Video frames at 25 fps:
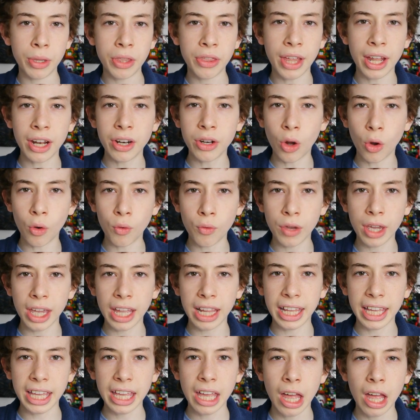but then not
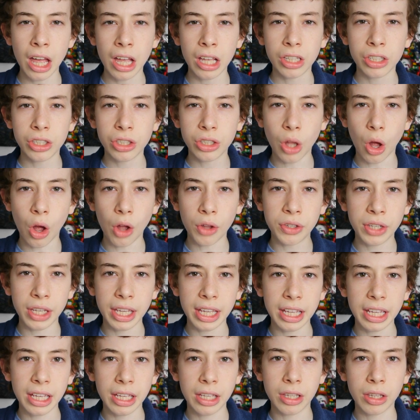really
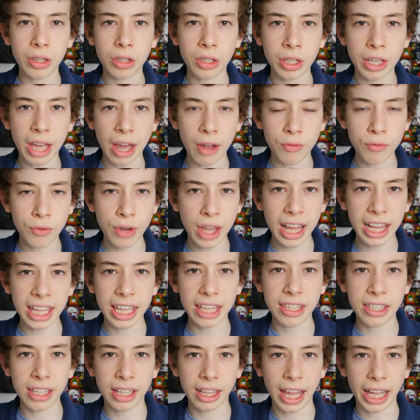starting to get
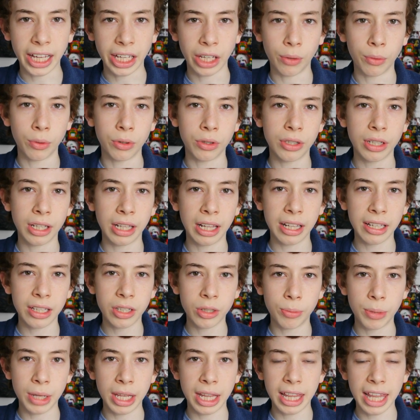really into Lego until a
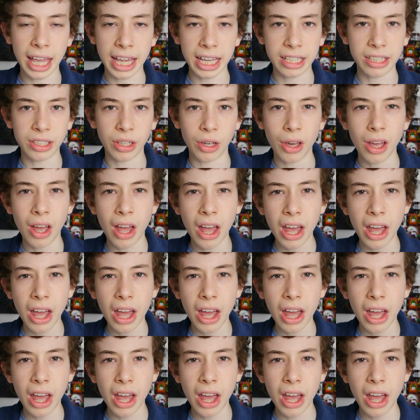little bit later.